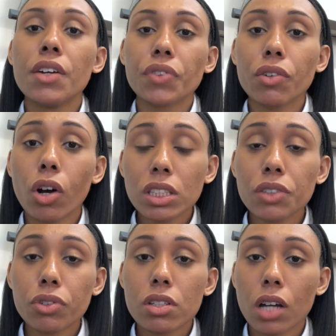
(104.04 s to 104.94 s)
There are
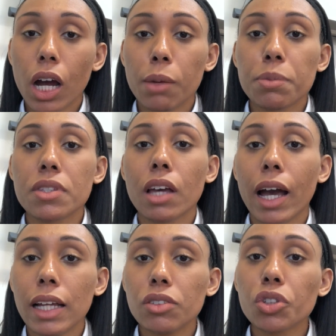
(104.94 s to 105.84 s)
different types,
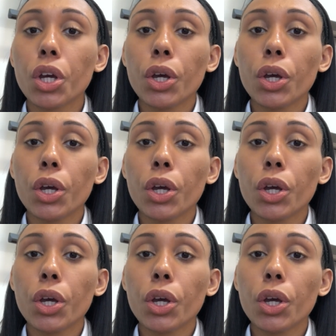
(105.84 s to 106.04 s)
and